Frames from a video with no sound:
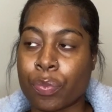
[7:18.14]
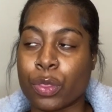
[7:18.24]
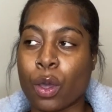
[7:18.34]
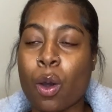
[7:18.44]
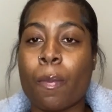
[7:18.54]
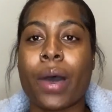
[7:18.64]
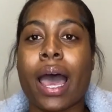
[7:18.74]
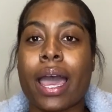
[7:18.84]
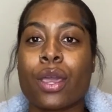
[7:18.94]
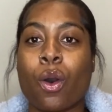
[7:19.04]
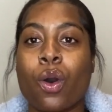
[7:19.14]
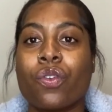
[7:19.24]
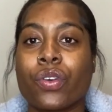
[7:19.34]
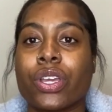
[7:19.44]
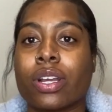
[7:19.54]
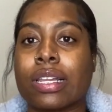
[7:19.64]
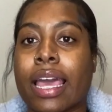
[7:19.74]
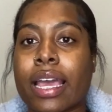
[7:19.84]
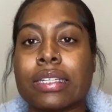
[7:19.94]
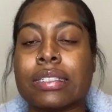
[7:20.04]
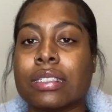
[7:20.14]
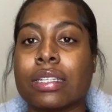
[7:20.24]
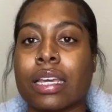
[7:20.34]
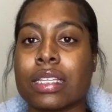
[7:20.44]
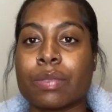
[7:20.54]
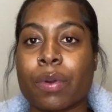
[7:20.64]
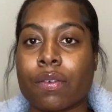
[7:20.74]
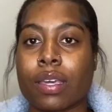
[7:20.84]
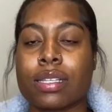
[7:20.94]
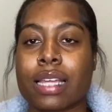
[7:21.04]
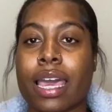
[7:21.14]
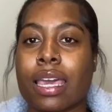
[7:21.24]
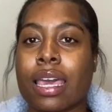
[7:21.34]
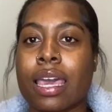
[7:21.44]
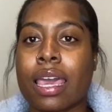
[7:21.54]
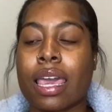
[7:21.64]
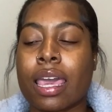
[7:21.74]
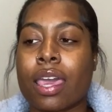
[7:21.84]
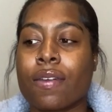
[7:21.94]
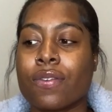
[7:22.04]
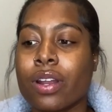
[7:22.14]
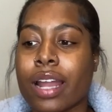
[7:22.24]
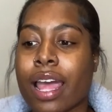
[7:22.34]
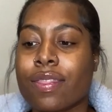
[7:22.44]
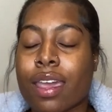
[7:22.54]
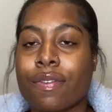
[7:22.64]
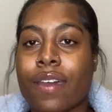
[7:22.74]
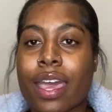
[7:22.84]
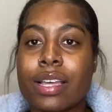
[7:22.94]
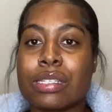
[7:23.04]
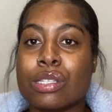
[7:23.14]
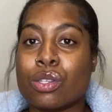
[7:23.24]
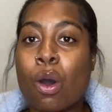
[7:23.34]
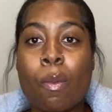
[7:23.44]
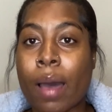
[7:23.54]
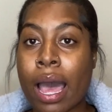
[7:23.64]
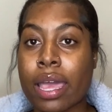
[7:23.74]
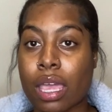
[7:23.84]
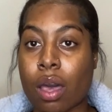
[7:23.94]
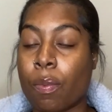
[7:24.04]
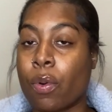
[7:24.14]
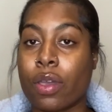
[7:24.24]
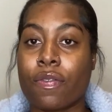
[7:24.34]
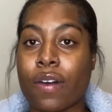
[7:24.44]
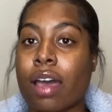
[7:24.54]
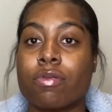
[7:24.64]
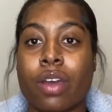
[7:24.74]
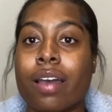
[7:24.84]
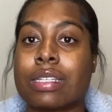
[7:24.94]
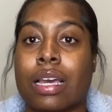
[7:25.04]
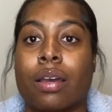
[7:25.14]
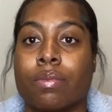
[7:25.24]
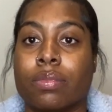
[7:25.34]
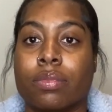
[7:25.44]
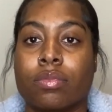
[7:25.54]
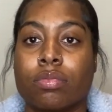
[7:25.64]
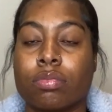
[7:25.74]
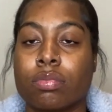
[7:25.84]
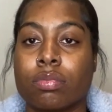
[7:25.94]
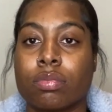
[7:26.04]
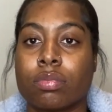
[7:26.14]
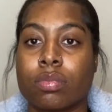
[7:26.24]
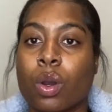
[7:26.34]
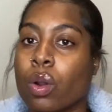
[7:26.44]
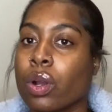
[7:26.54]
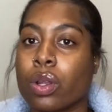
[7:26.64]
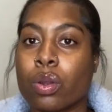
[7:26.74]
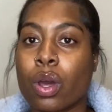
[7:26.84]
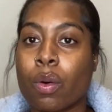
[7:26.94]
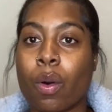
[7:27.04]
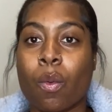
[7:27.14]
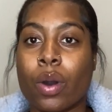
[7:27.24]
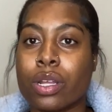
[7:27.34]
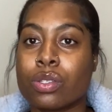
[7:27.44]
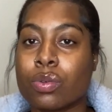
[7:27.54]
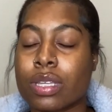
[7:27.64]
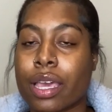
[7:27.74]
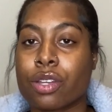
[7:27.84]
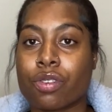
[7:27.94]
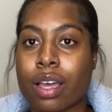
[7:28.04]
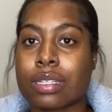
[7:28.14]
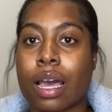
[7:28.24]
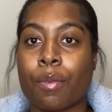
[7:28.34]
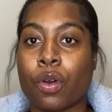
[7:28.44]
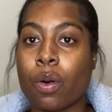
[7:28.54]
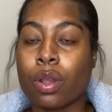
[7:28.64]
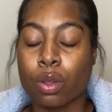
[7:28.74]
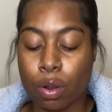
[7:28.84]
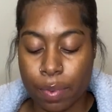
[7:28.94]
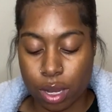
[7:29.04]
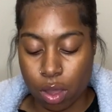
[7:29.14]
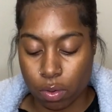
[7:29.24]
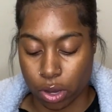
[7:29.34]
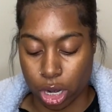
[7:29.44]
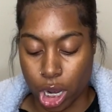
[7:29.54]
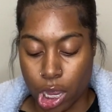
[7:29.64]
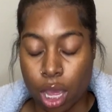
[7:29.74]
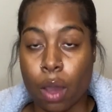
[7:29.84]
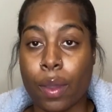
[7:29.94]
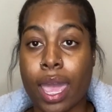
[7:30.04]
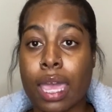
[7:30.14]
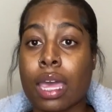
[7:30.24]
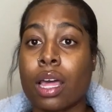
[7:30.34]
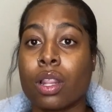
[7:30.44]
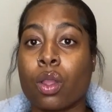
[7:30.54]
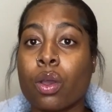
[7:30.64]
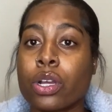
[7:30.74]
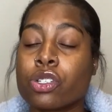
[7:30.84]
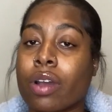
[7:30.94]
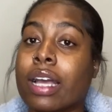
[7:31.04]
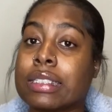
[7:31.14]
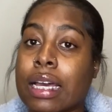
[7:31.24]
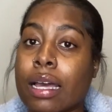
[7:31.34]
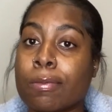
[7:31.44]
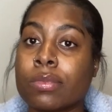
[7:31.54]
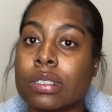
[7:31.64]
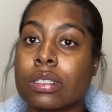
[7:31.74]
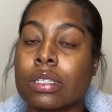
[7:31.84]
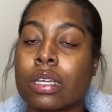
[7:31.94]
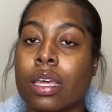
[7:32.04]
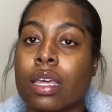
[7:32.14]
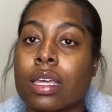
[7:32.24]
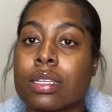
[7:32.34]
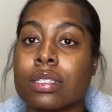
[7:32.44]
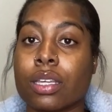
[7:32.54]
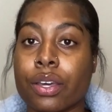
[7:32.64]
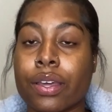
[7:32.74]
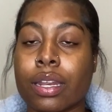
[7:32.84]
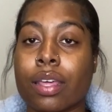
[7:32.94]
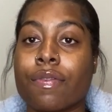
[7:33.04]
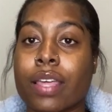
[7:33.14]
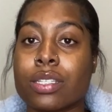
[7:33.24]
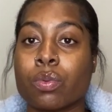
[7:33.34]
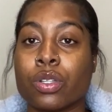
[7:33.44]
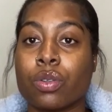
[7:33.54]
don't buy over your lash experience. Like, if you're not that fast, don't buy a 0.5 dry time, or, you know, a 1 to 2 second dry time. Go a little bit longer, okay? Longer dry times is good if that's